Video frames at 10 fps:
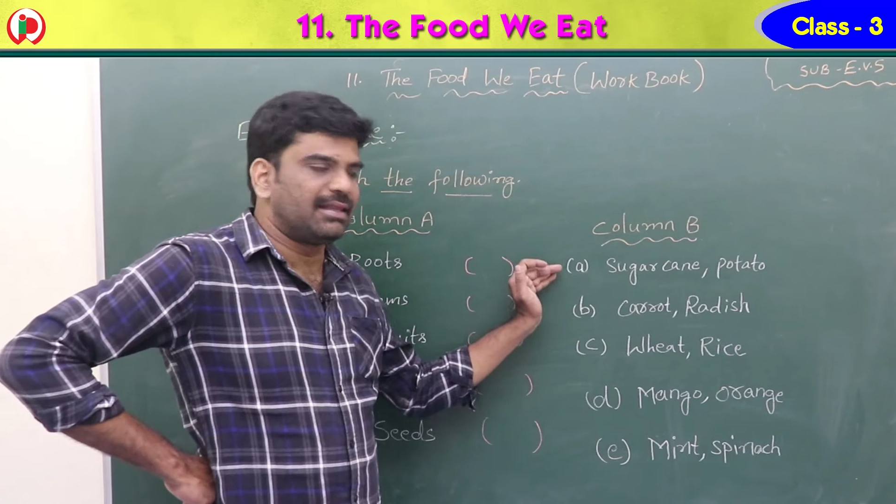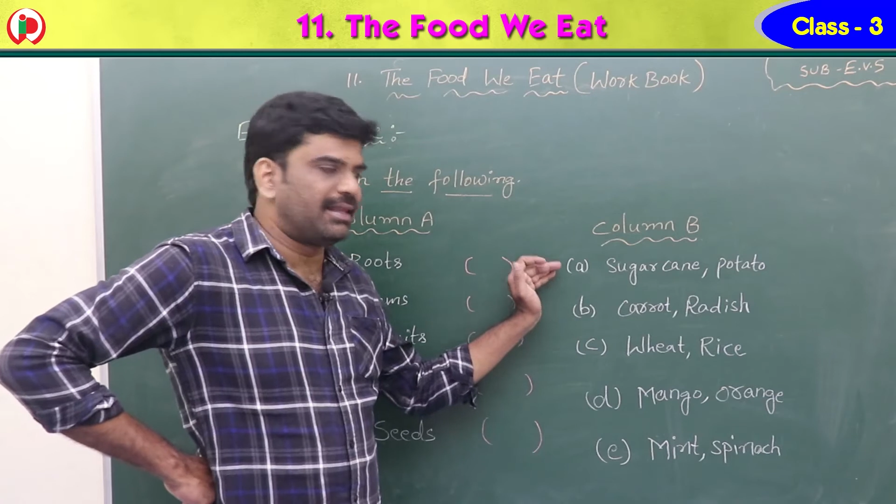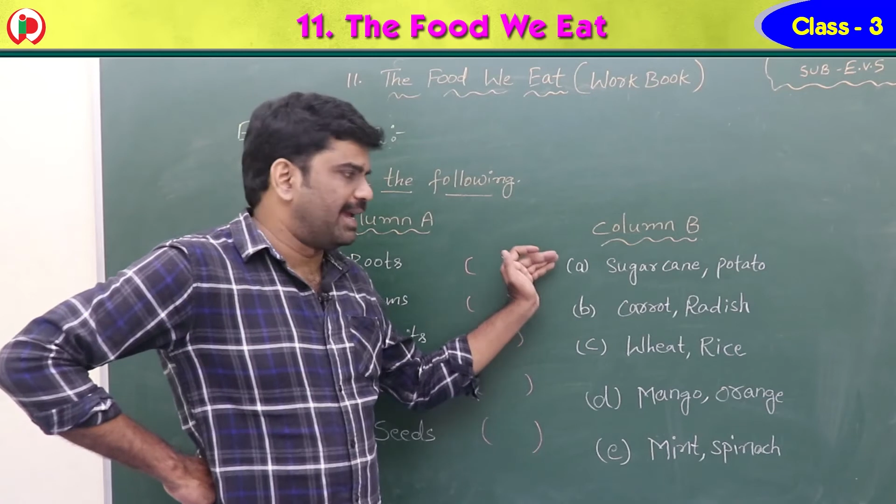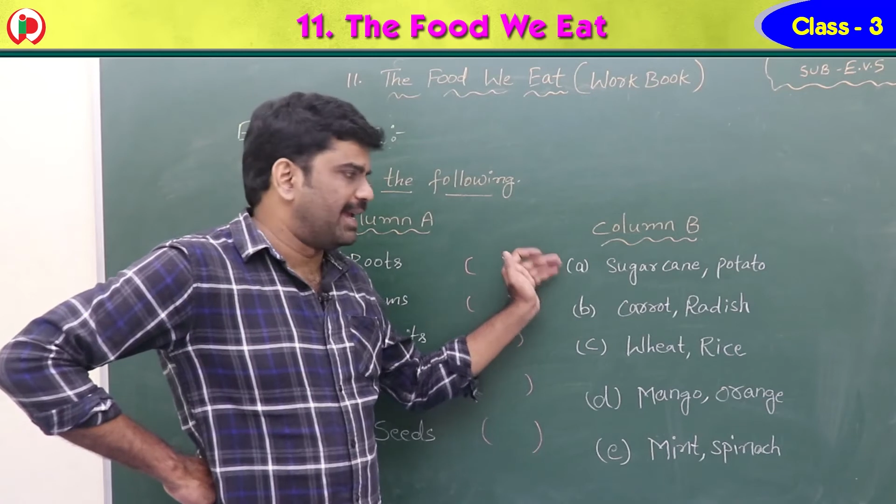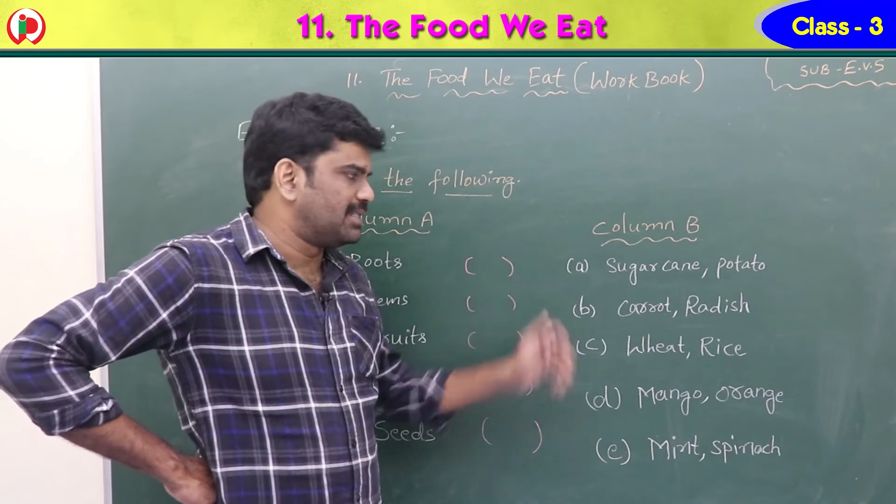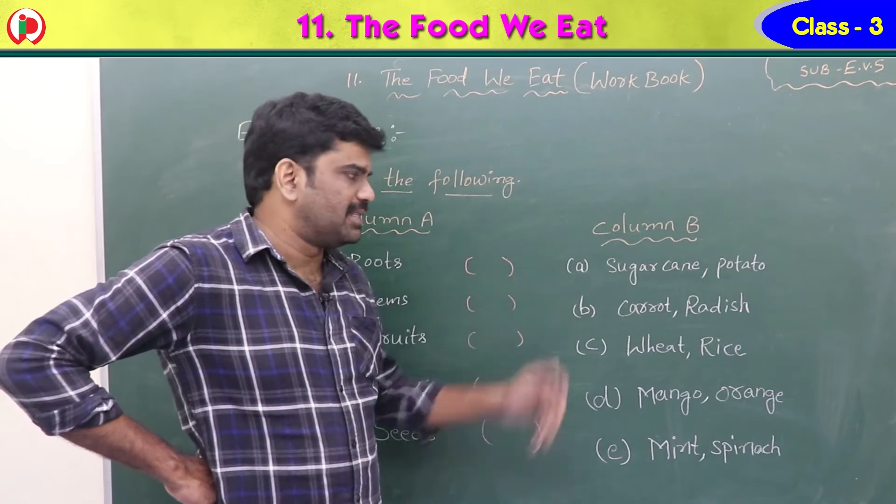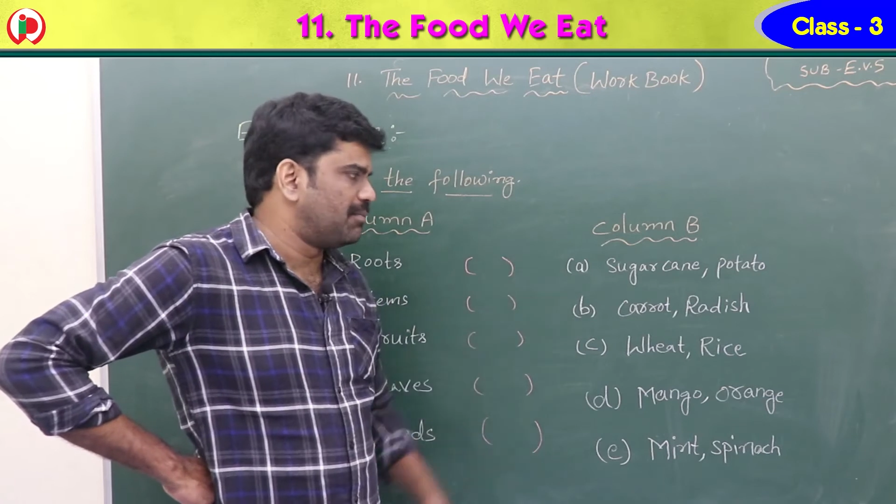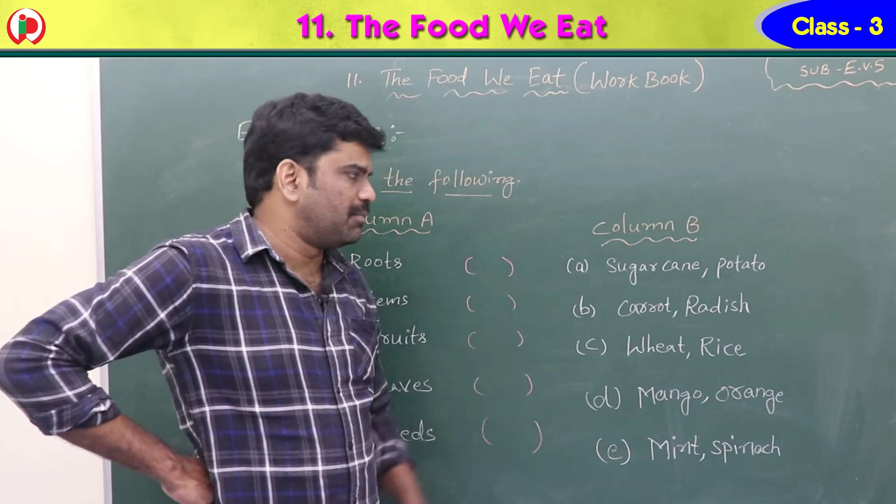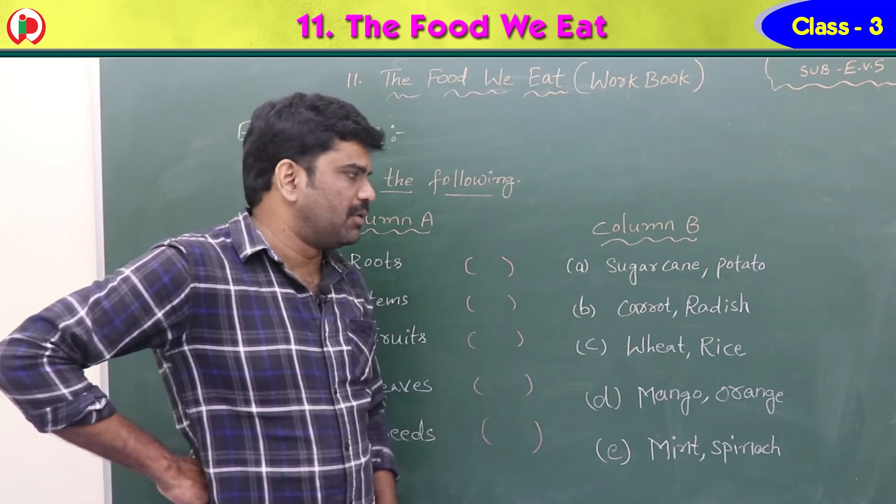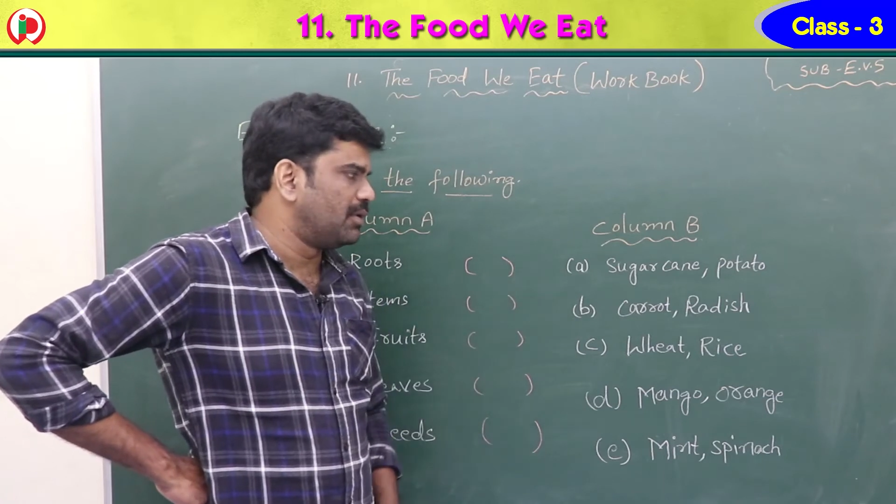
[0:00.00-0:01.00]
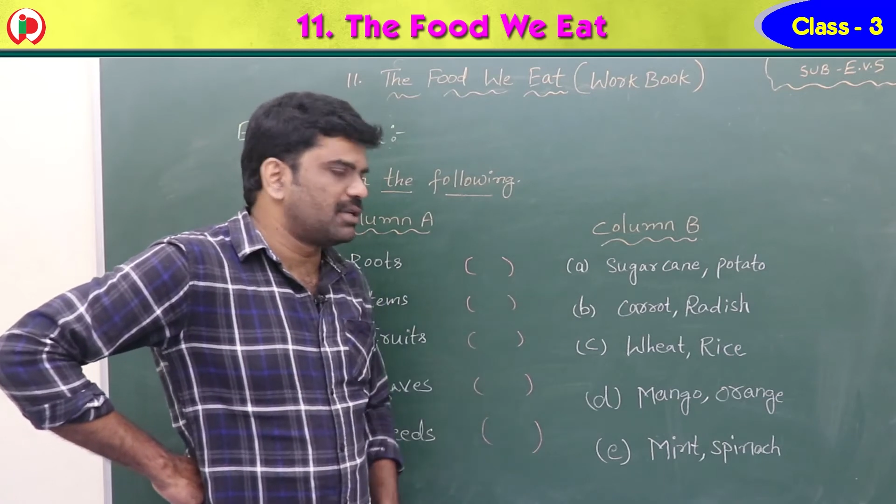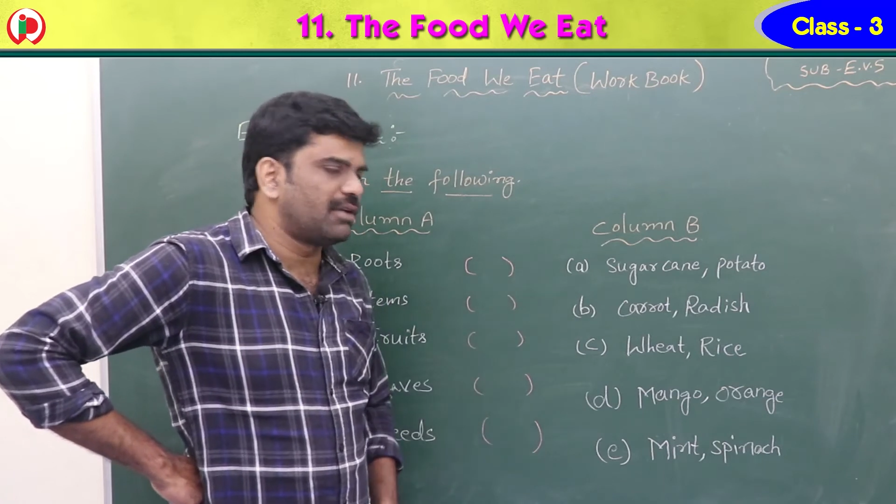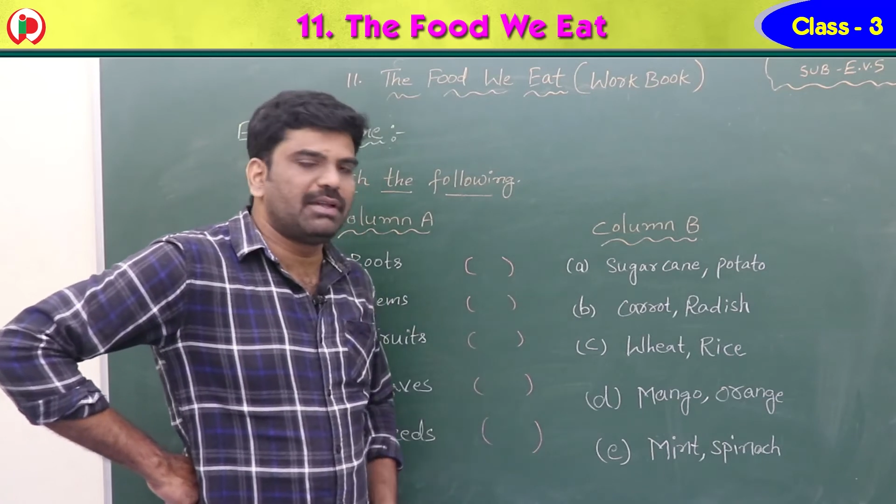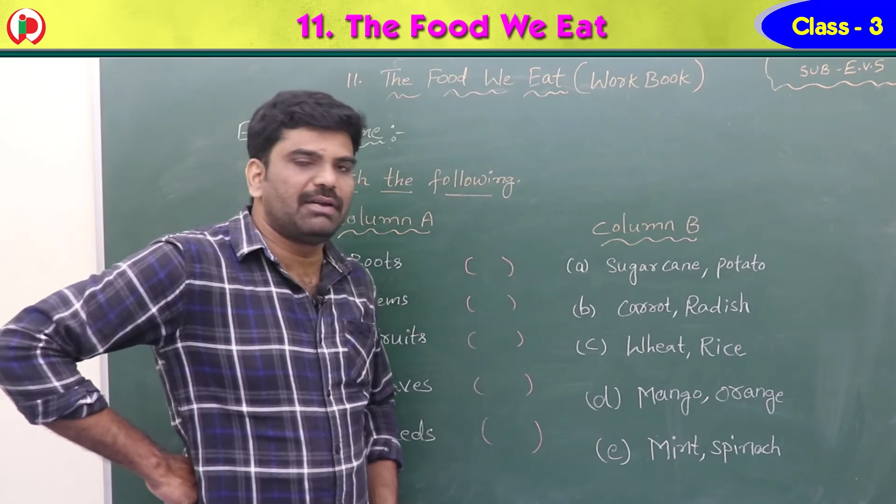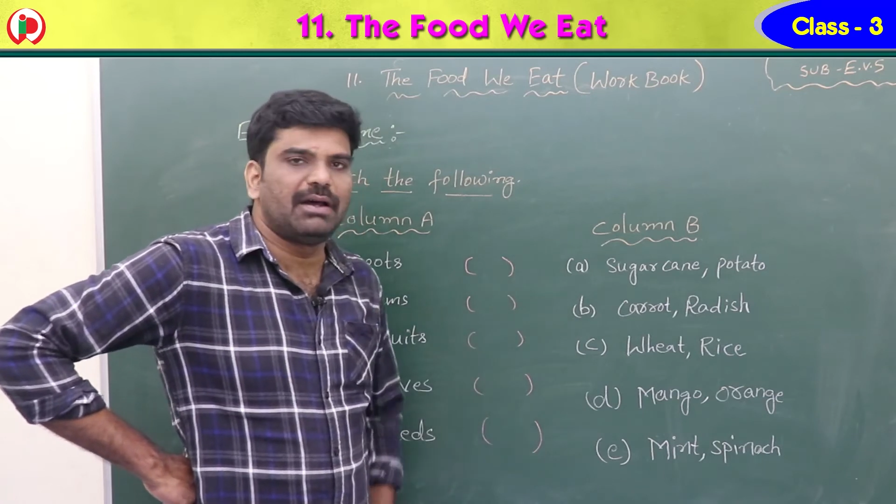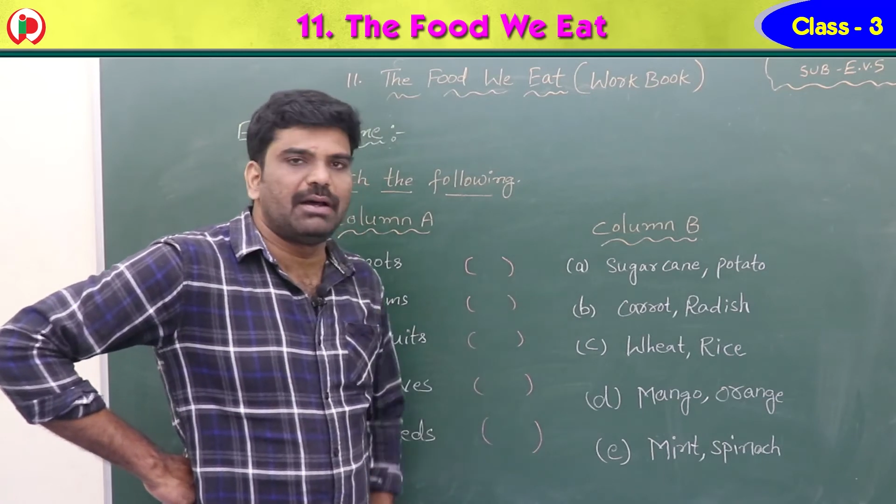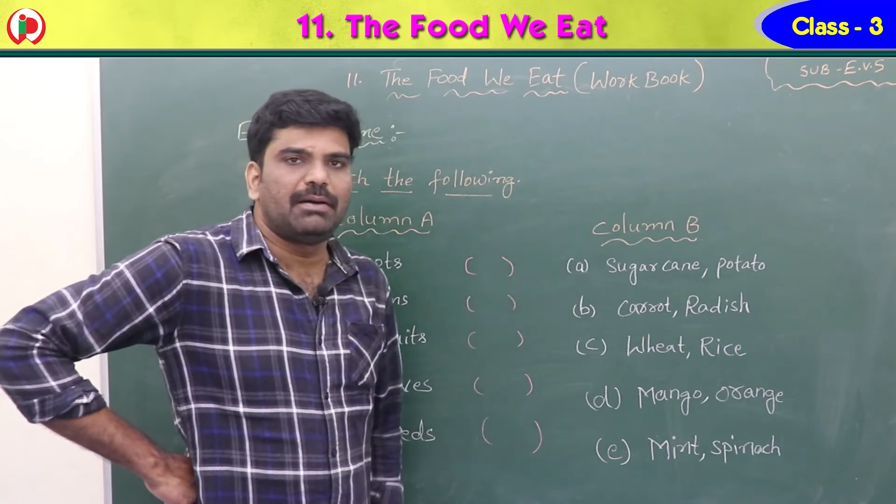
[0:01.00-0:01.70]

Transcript: the examples of the